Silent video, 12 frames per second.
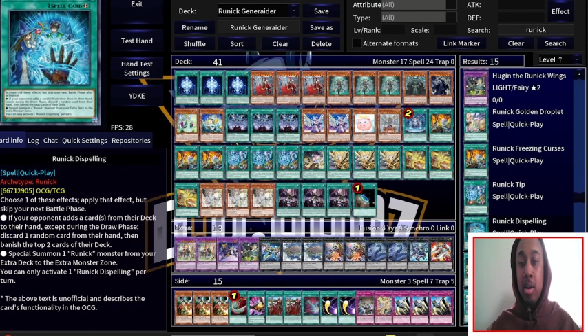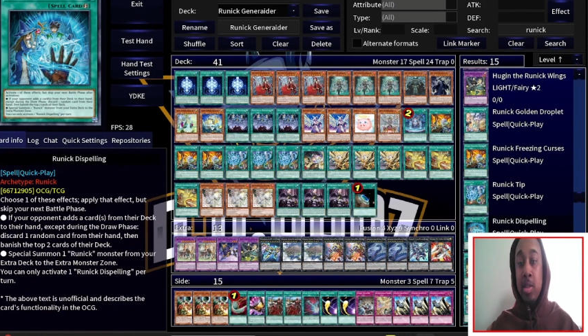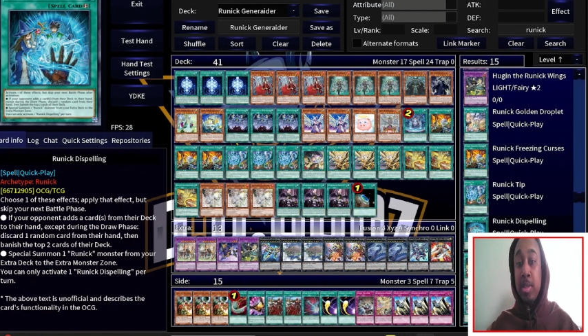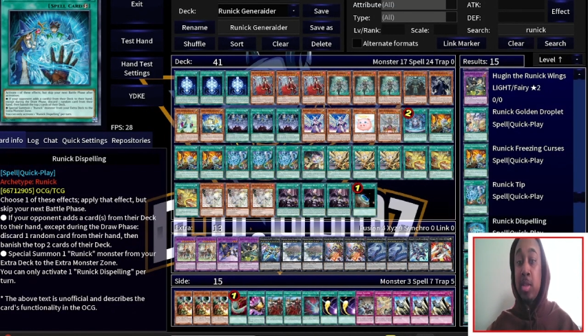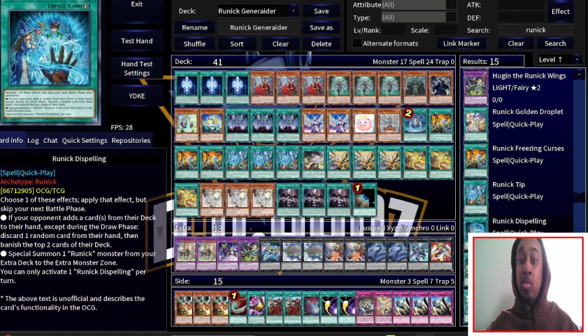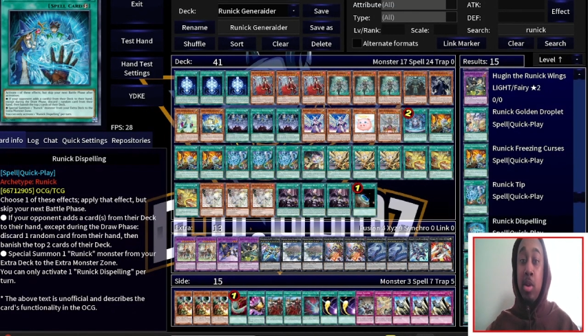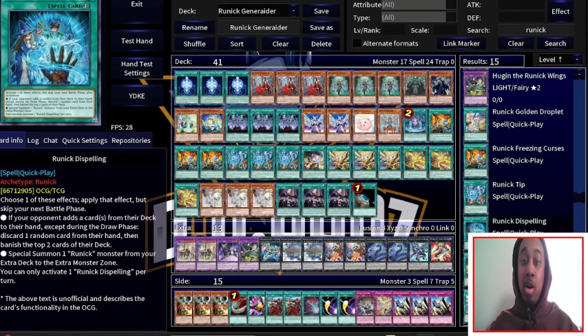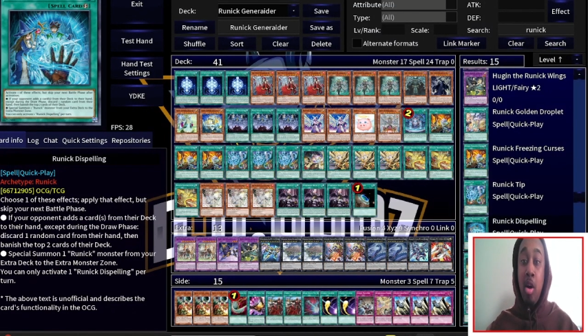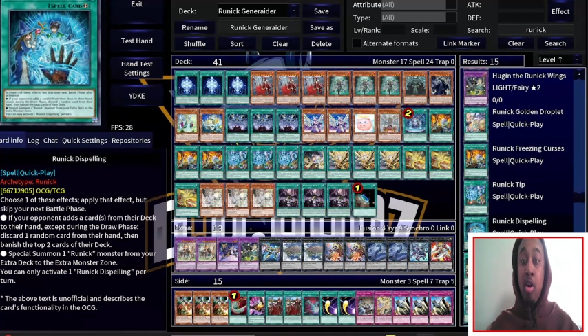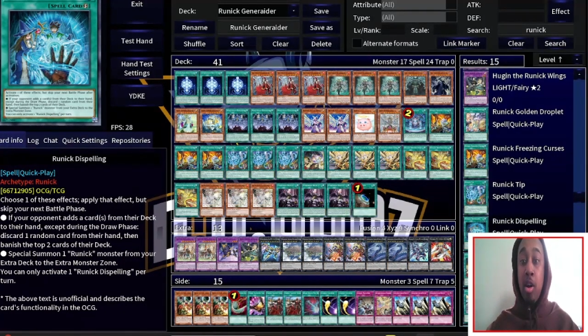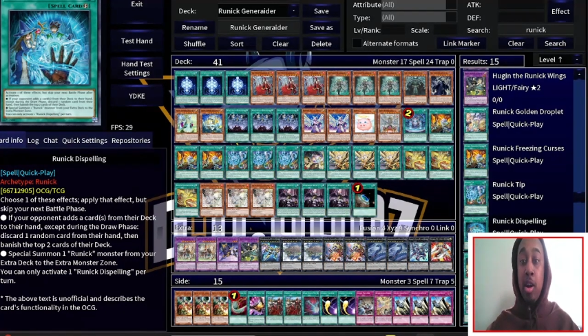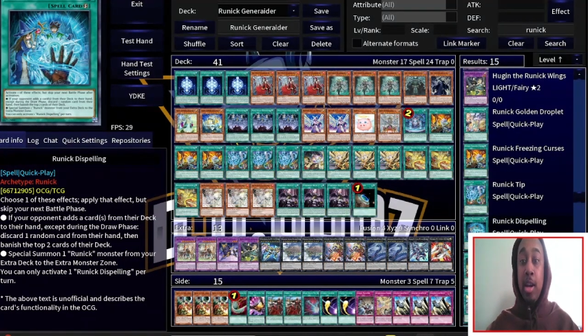especially when
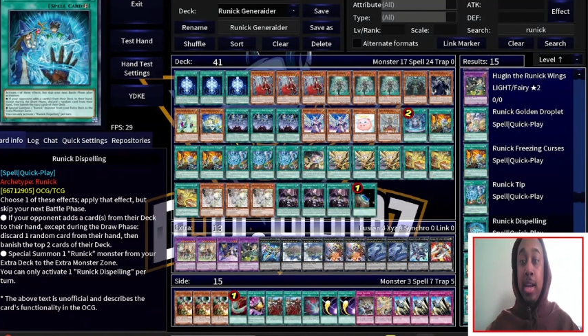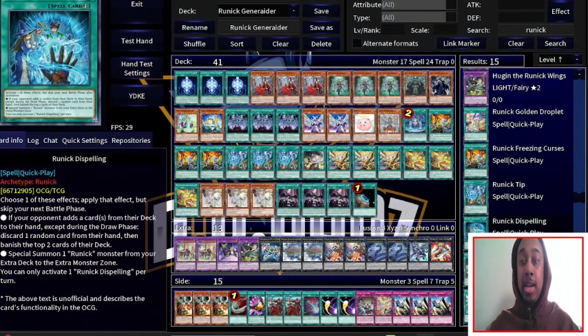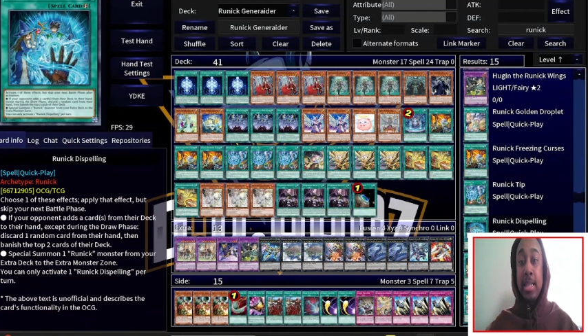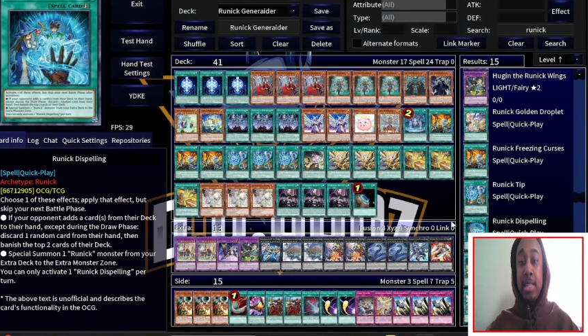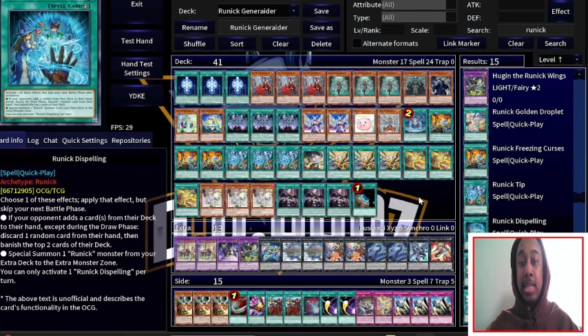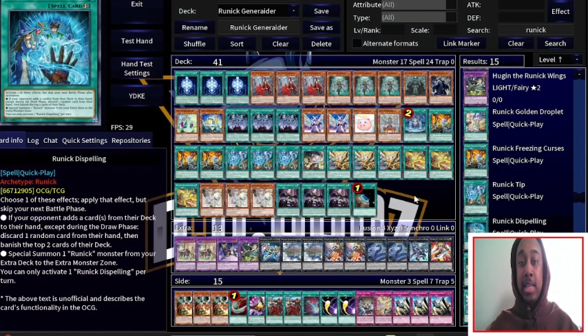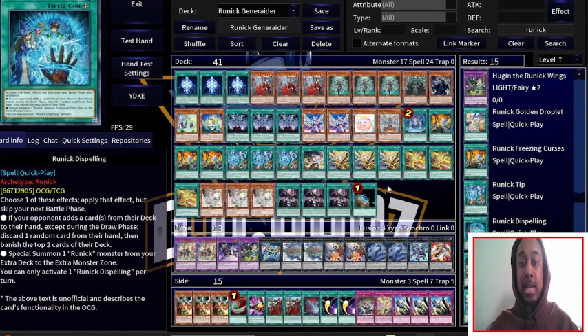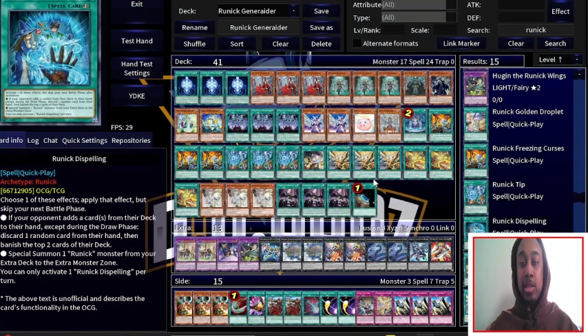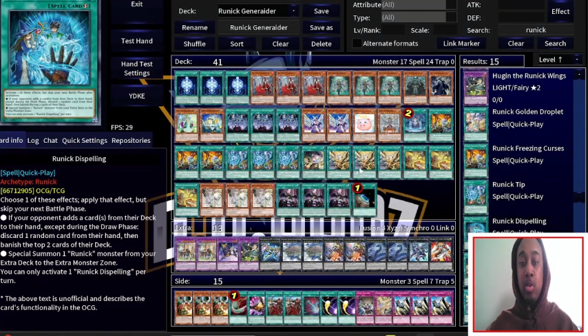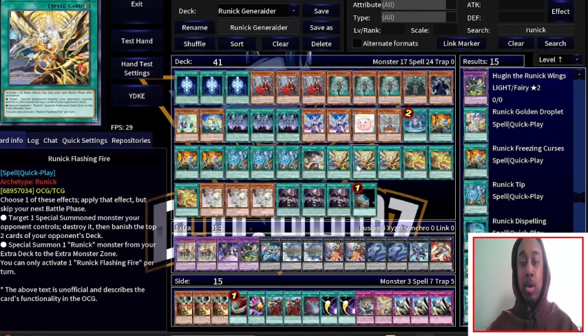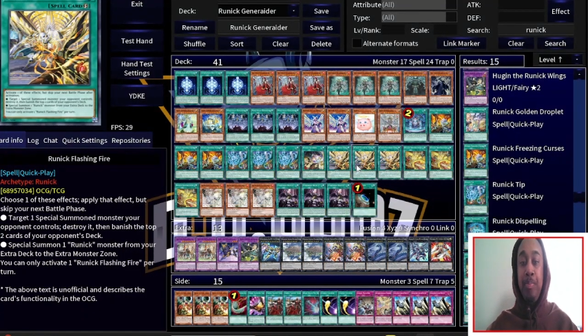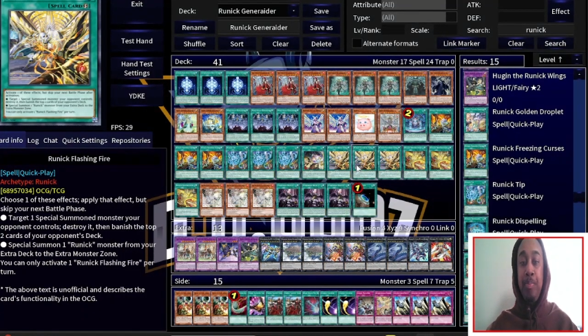Har can snatch
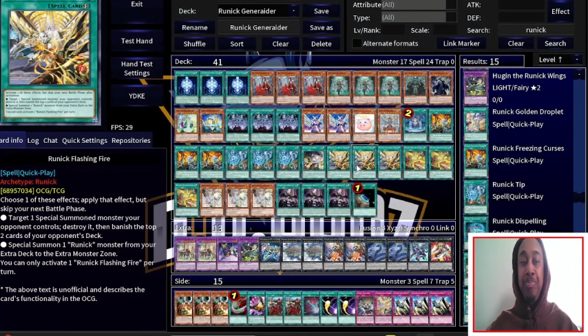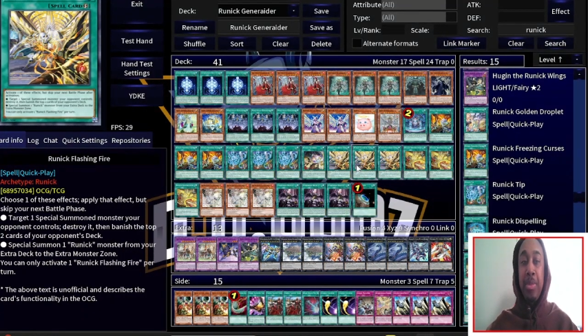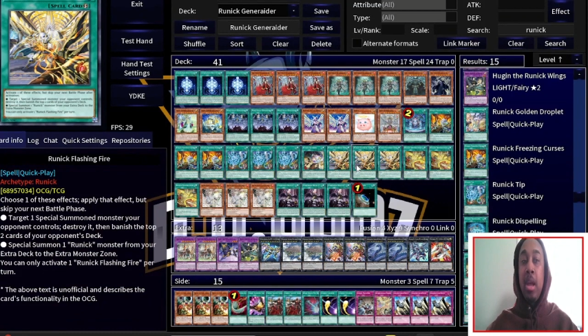one.